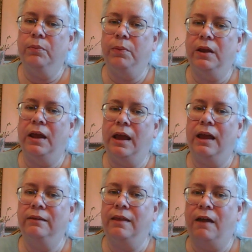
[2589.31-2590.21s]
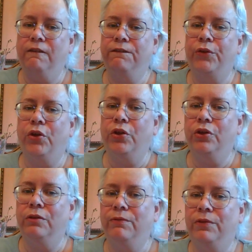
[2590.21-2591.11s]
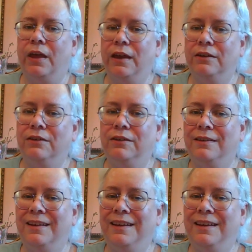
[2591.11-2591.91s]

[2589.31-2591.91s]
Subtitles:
but it has that full-fledged,